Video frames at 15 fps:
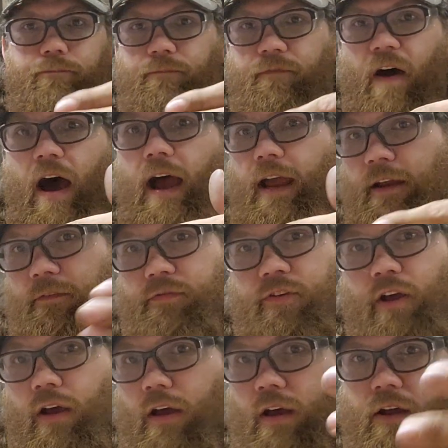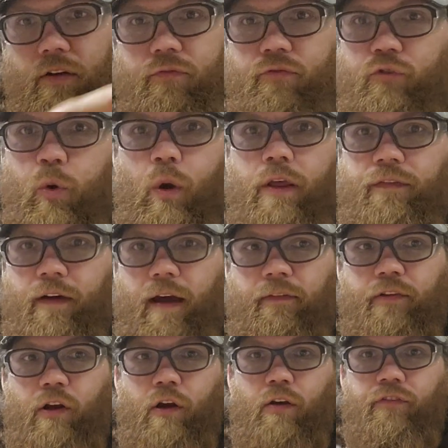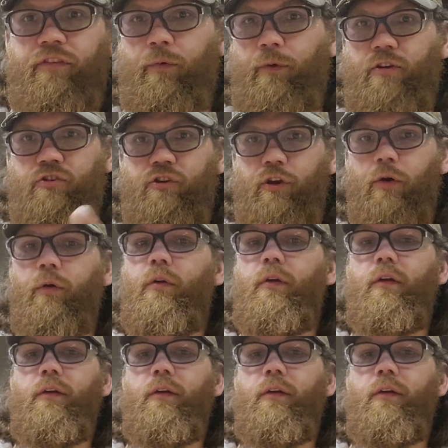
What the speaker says: 5 to 25 yards that we shoot.